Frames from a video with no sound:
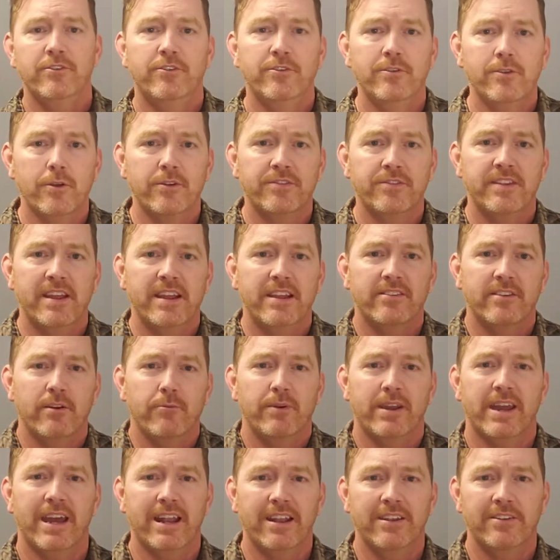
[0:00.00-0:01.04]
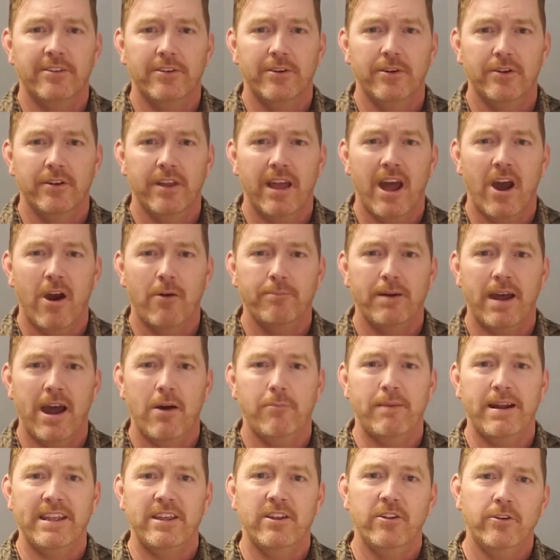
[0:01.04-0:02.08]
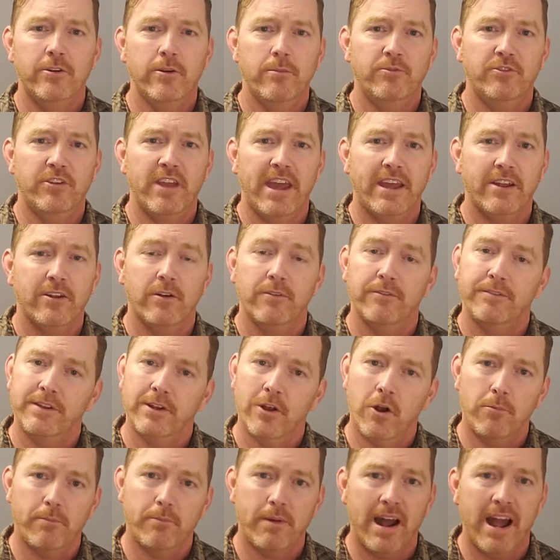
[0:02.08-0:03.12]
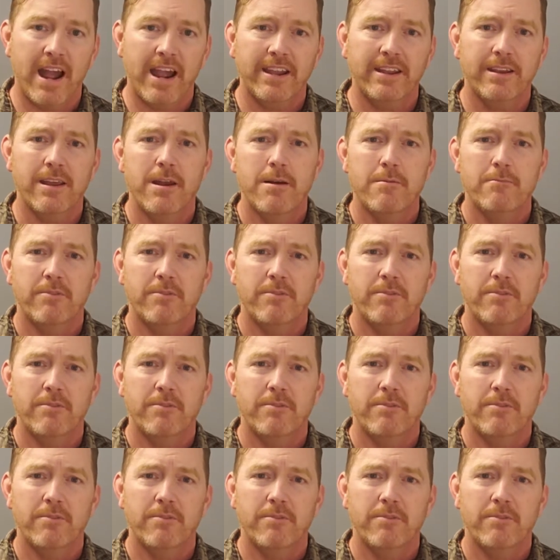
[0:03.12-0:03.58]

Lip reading: do those things that we got to do to help out my YouTube channel if you don't mind.